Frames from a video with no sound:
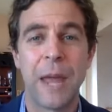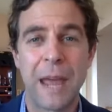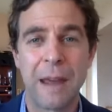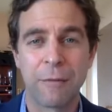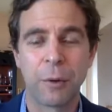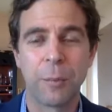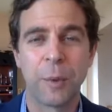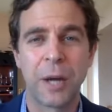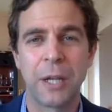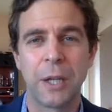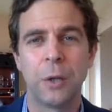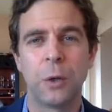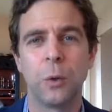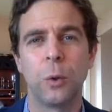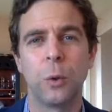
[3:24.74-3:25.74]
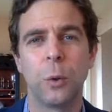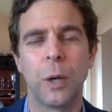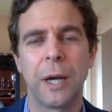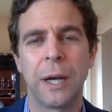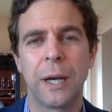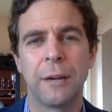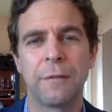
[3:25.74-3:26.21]
everybody who
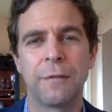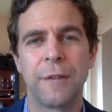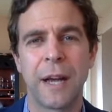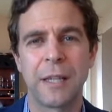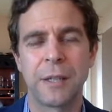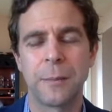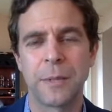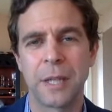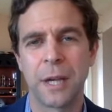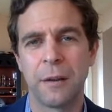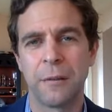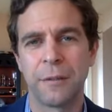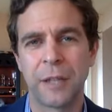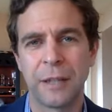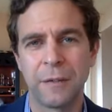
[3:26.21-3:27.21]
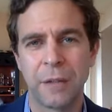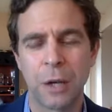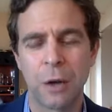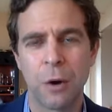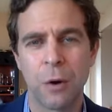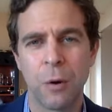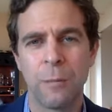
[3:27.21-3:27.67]
uh, finds themselves leaving
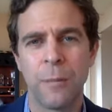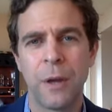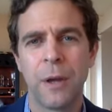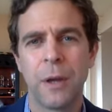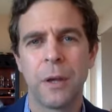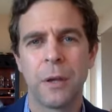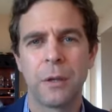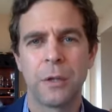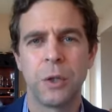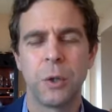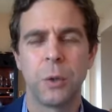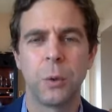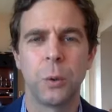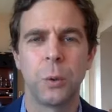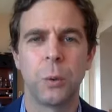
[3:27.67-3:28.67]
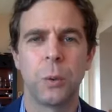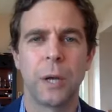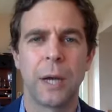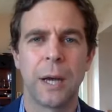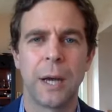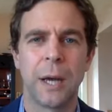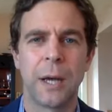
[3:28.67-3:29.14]
home to
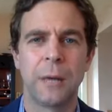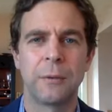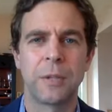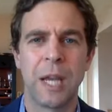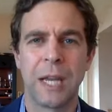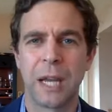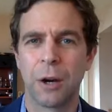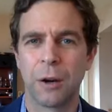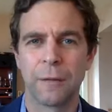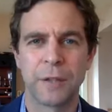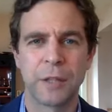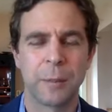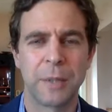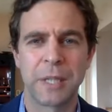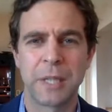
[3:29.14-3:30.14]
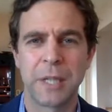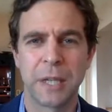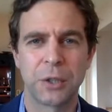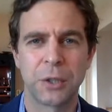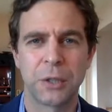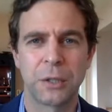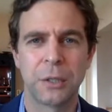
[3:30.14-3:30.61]
uh, take care of some
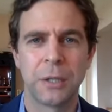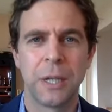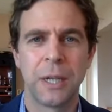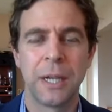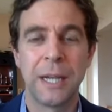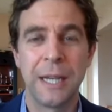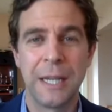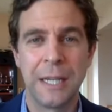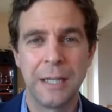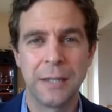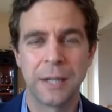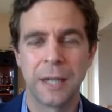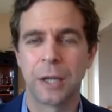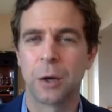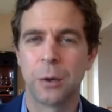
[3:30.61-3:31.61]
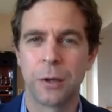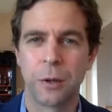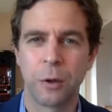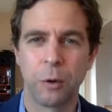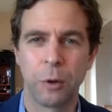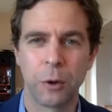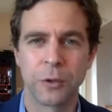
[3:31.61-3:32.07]
essential needs like going to the
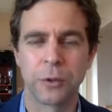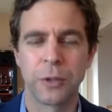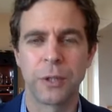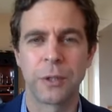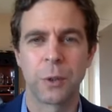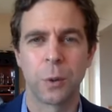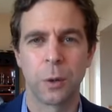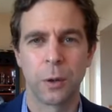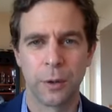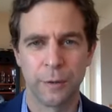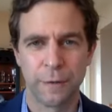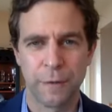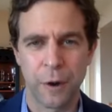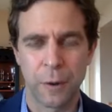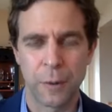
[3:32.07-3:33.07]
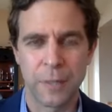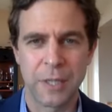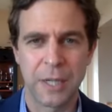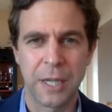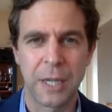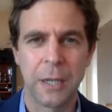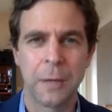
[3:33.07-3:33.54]
grocery store, the
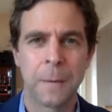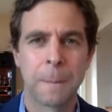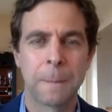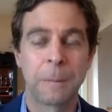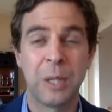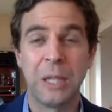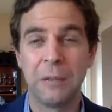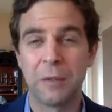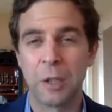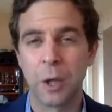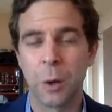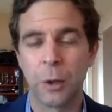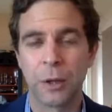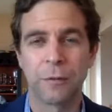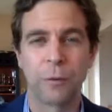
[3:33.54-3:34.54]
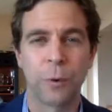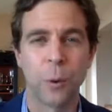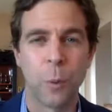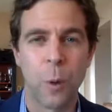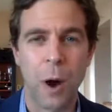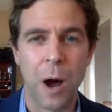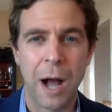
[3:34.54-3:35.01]
pharmacy, even going for a
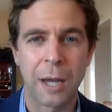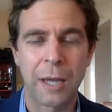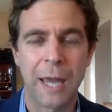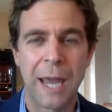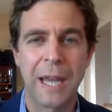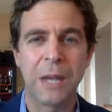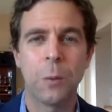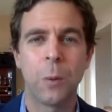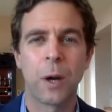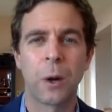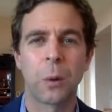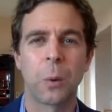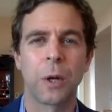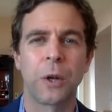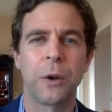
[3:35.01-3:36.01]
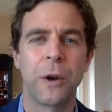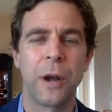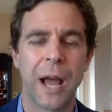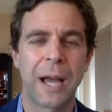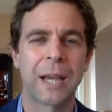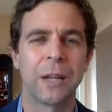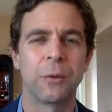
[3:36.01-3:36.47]
walk, anywhere where you're
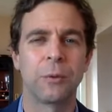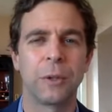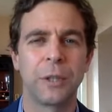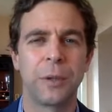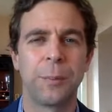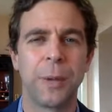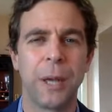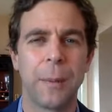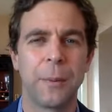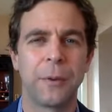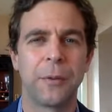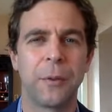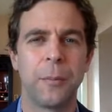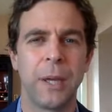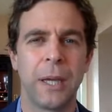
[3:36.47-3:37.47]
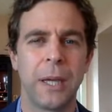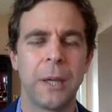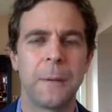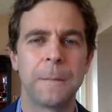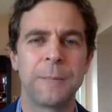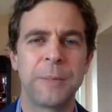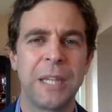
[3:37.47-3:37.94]
not going to really be able to be
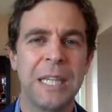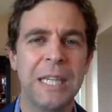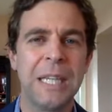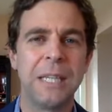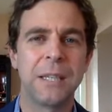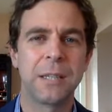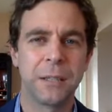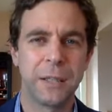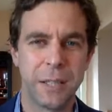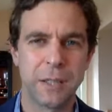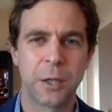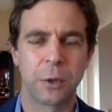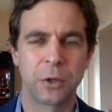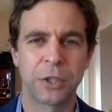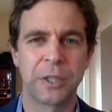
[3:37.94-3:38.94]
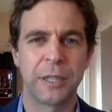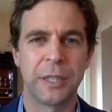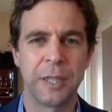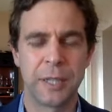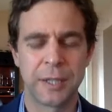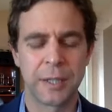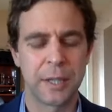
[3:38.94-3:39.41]
easily socially
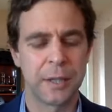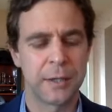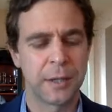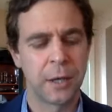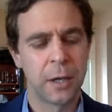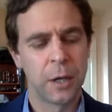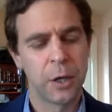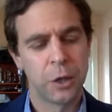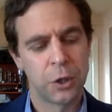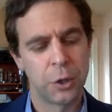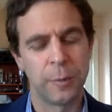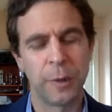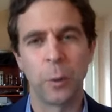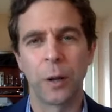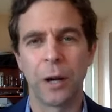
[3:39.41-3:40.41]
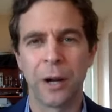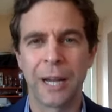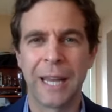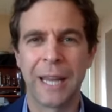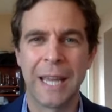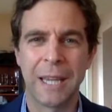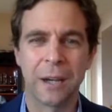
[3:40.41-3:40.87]
distanced, should be
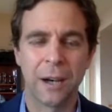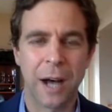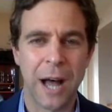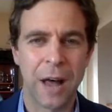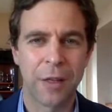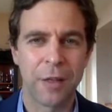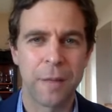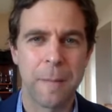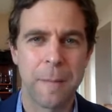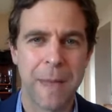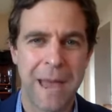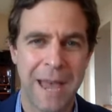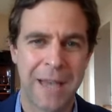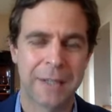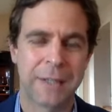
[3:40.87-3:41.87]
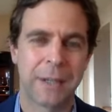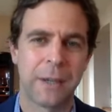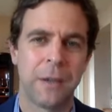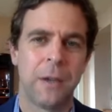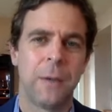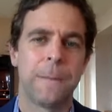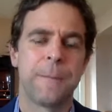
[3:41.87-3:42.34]
wearing a cloth mask.
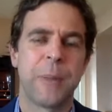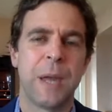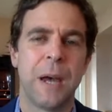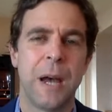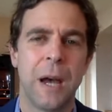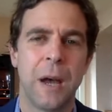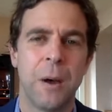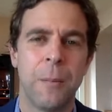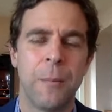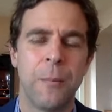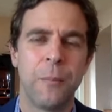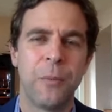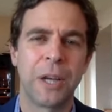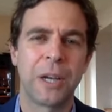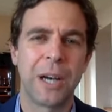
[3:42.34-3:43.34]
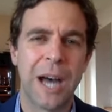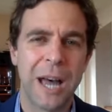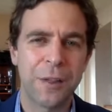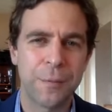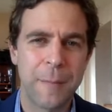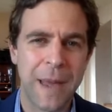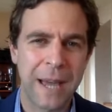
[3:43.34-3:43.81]
Um, the
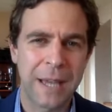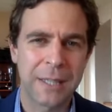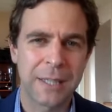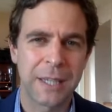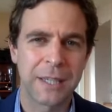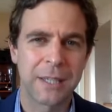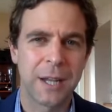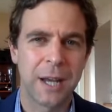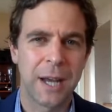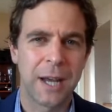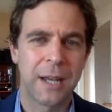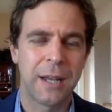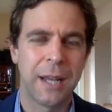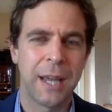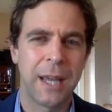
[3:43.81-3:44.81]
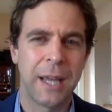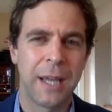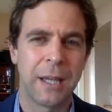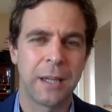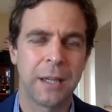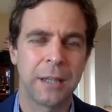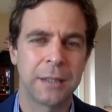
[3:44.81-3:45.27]
cloth mask is not
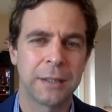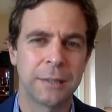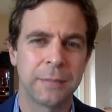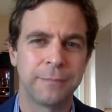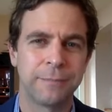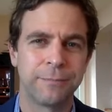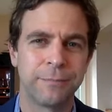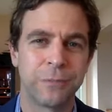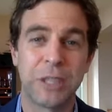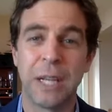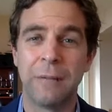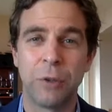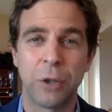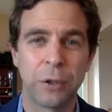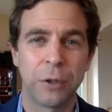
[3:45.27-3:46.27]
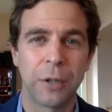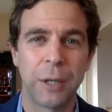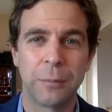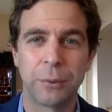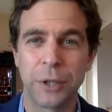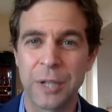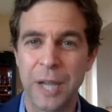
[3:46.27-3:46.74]
a uh, savior
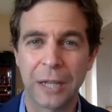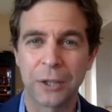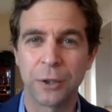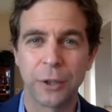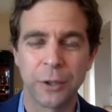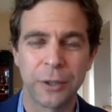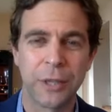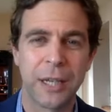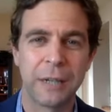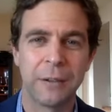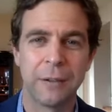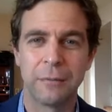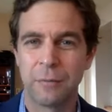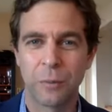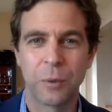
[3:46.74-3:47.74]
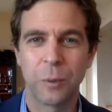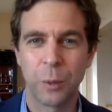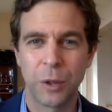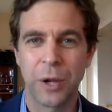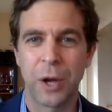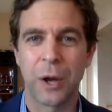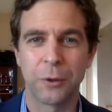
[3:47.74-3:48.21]
and protector in
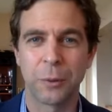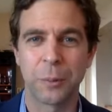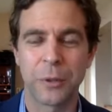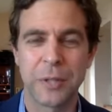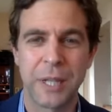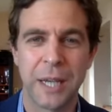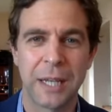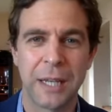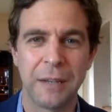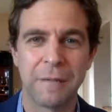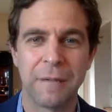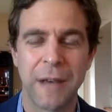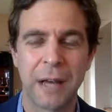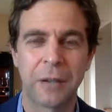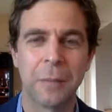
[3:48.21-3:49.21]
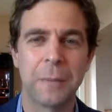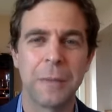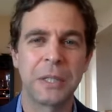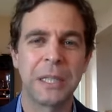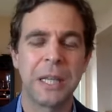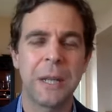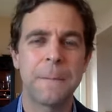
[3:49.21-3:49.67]
with 100%
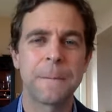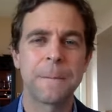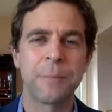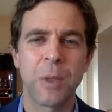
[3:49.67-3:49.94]
infallibility.